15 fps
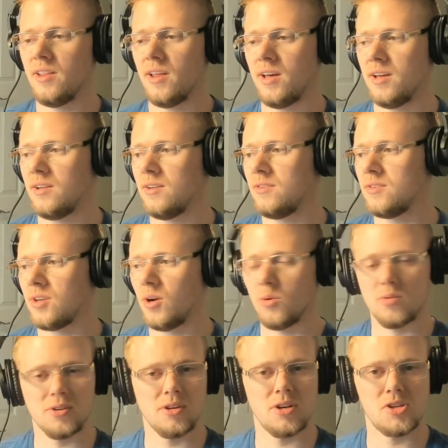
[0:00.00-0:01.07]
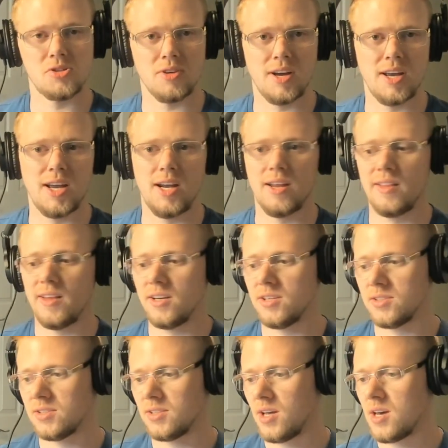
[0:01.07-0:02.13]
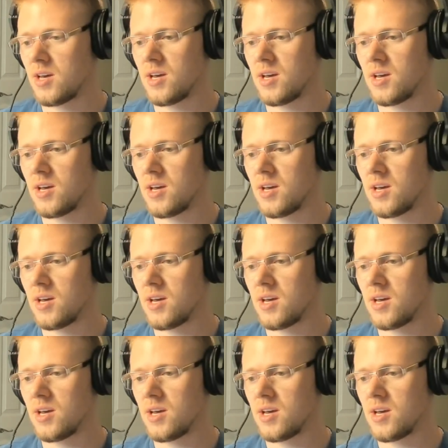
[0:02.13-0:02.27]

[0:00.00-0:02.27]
They don't learn a trade, and they just